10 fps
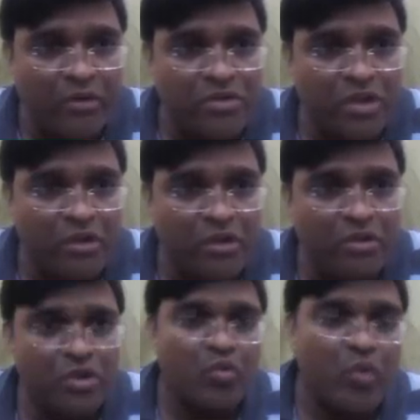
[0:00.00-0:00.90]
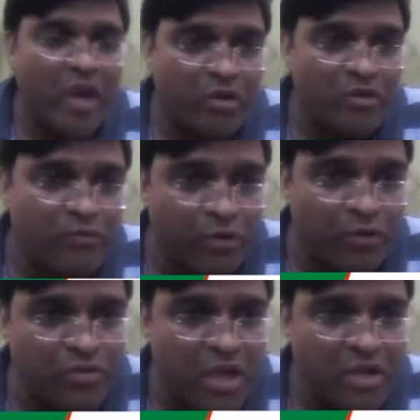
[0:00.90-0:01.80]
minus 4ay upon 2
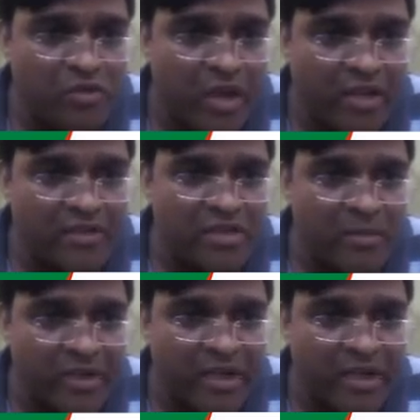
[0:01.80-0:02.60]
to root ay,